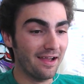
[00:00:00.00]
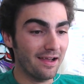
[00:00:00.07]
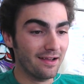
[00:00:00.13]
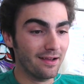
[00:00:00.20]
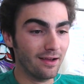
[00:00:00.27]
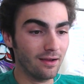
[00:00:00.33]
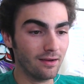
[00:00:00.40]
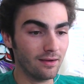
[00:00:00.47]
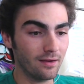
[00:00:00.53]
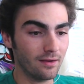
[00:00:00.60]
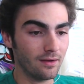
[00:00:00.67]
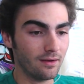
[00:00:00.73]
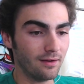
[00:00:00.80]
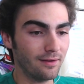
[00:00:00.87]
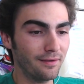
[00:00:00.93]

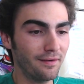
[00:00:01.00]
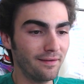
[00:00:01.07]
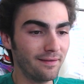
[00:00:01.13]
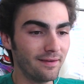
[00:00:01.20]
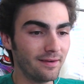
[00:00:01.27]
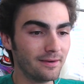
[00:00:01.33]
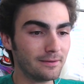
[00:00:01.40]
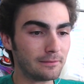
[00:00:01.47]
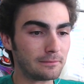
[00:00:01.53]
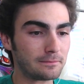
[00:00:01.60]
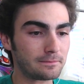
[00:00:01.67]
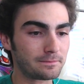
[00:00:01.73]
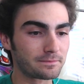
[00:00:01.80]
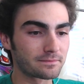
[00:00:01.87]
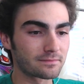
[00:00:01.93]

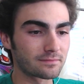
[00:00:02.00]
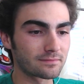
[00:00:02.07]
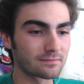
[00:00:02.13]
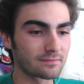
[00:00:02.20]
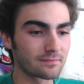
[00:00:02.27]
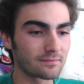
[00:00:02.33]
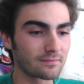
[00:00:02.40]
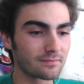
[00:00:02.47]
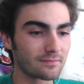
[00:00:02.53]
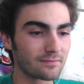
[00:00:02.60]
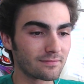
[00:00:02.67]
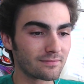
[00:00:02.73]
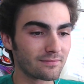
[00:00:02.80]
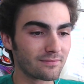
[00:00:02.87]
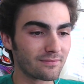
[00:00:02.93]

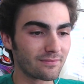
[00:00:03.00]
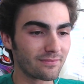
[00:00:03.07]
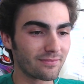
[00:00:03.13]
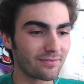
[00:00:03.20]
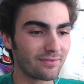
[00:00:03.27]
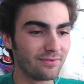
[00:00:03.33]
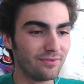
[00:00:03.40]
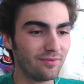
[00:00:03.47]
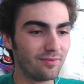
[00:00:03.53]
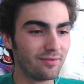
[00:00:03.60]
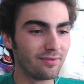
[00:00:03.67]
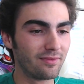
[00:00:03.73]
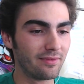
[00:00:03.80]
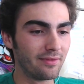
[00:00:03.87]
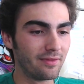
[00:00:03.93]

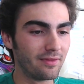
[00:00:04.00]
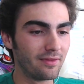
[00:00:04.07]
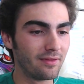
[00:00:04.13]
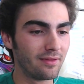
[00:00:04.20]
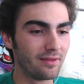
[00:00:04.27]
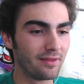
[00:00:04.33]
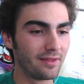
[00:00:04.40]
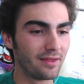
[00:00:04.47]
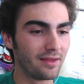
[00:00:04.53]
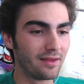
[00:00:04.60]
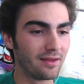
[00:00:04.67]
[no speech]